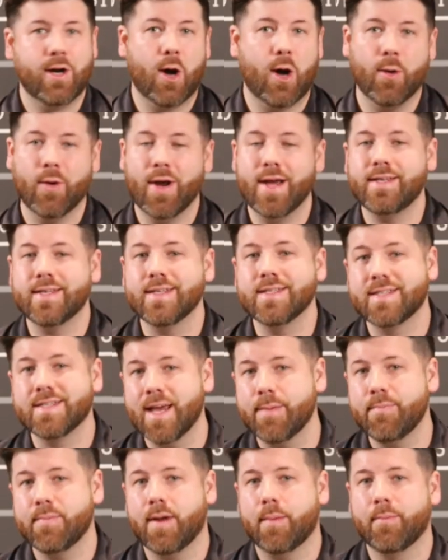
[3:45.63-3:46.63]
Alright, and
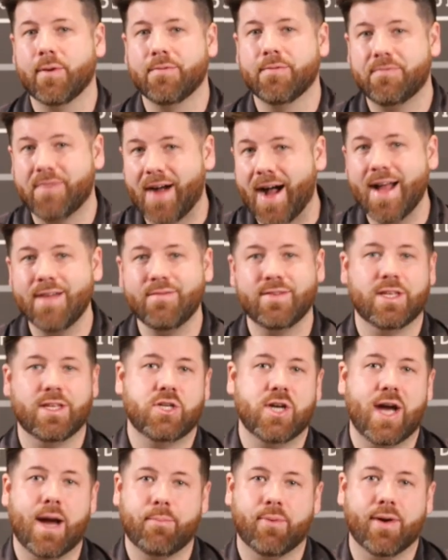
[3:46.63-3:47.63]
step number 5 in the
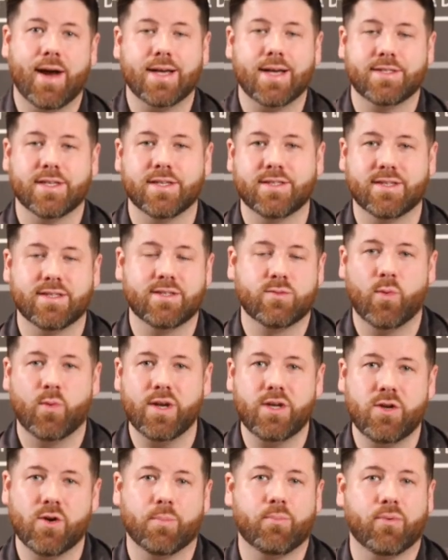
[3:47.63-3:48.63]
job process is
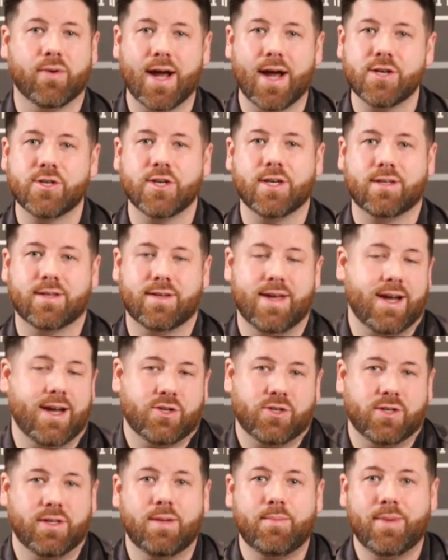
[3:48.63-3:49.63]
when your project
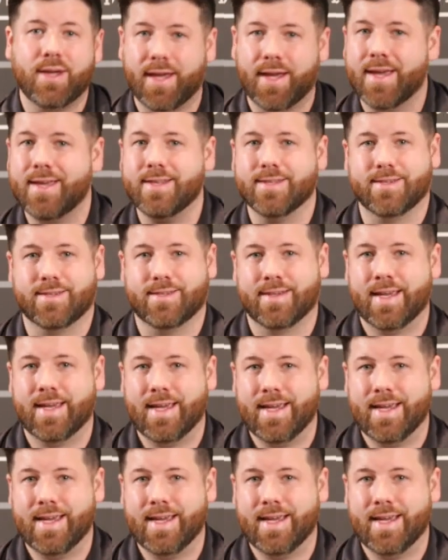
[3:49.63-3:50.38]
actually begins.